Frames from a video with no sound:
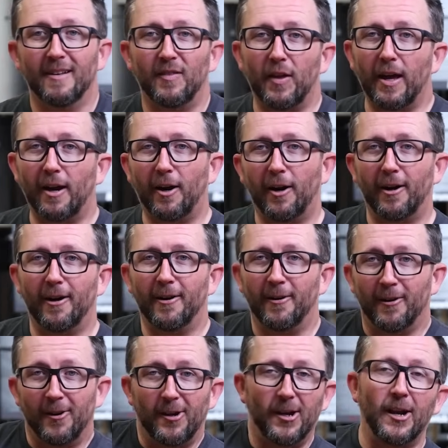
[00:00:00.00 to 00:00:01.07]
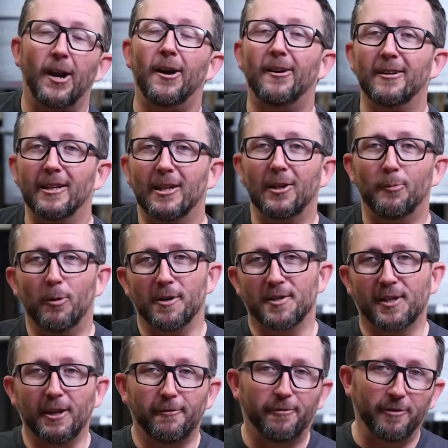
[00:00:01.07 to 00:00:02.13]
that are inherently a little more
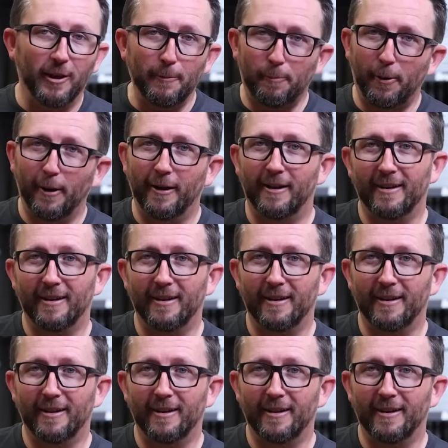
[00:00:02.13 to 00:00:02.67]
skid flip,